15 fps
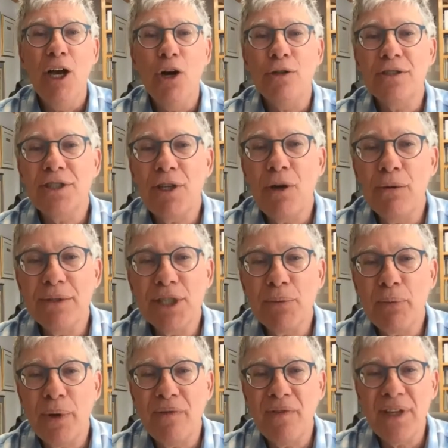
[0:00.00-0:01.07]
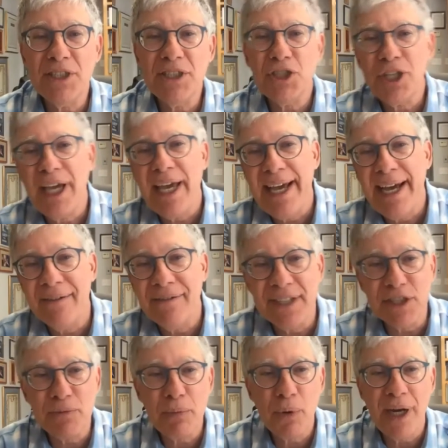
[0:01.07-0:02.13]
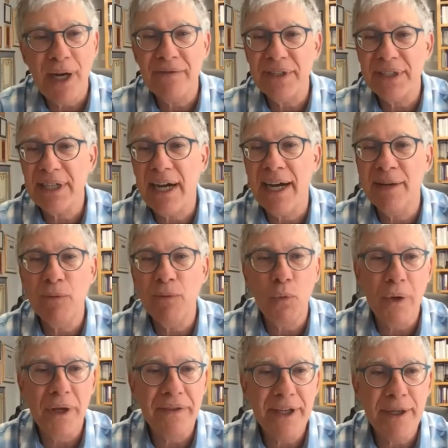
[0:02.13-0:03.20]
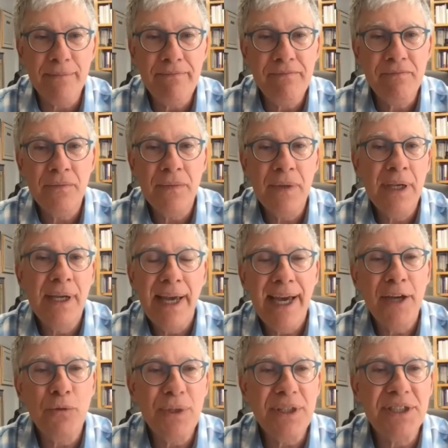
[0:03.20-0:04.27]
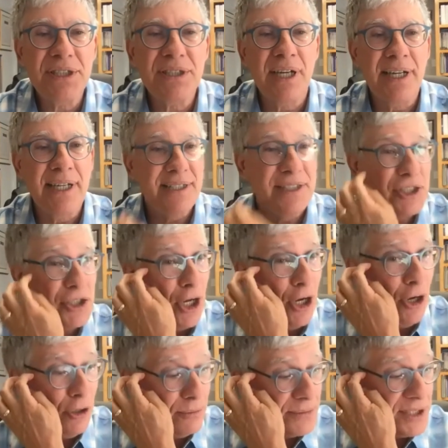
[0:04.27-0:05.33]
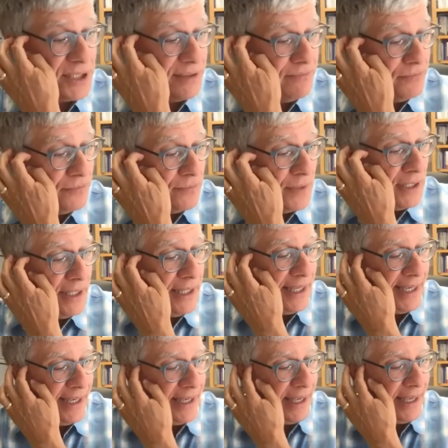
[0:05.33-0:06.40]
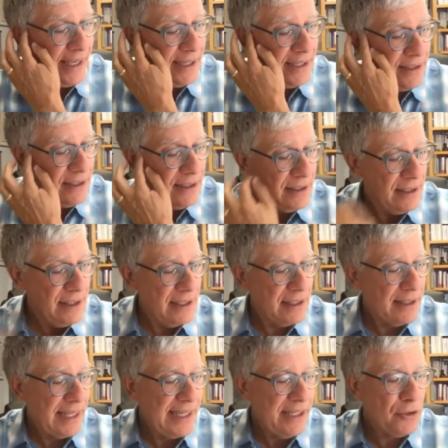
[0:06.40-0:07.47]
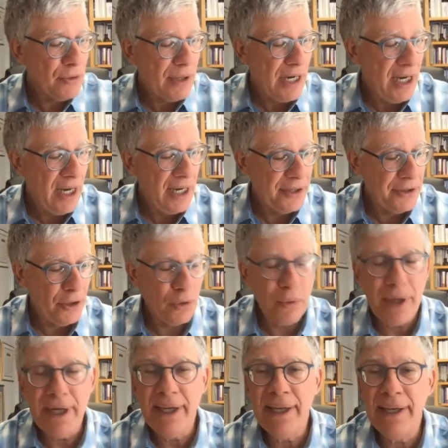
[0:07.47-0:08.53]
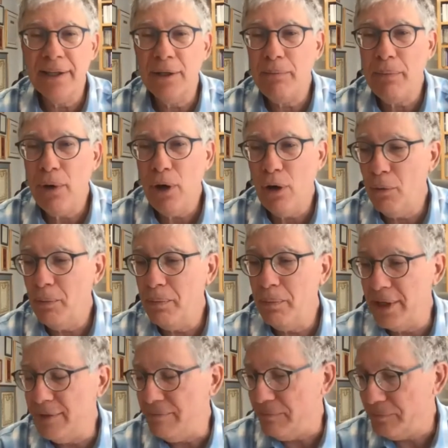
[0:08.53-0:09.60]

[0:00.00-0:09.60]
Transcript: So it was a privilege to have this private time with him, and we studied Psalms. And later on, already in the pulpit,